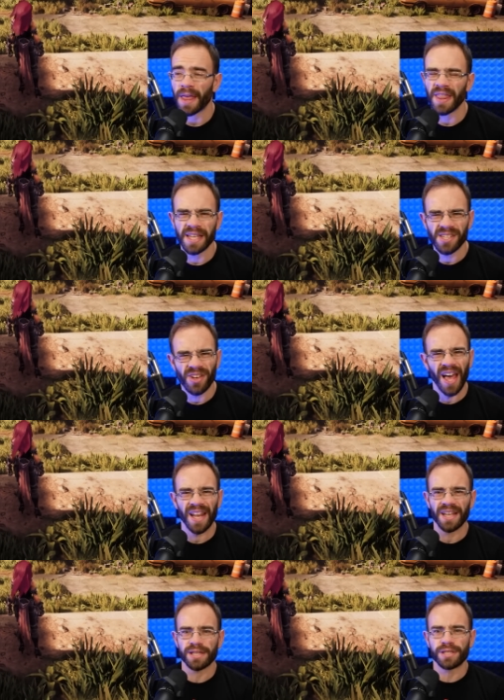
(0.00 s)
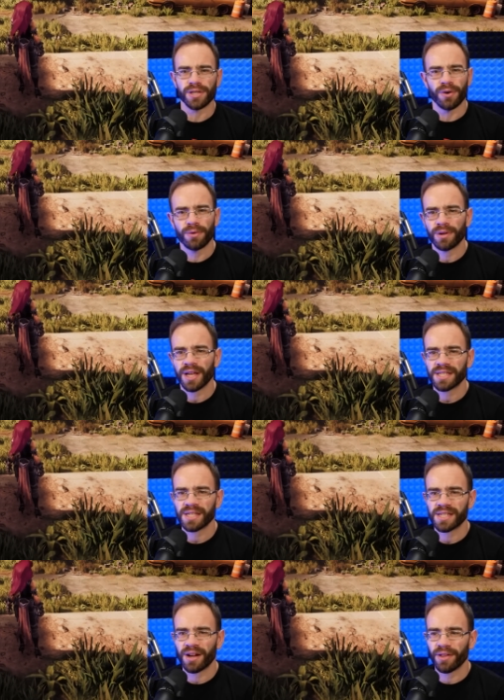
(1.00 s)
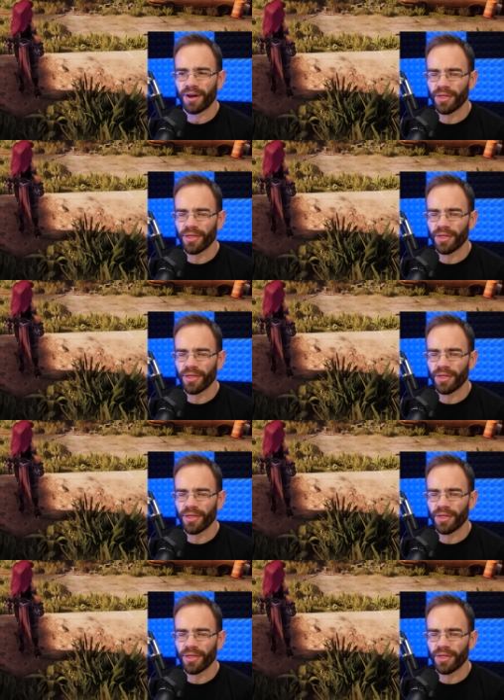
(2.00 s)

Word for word: and they still kind of don't necessarily,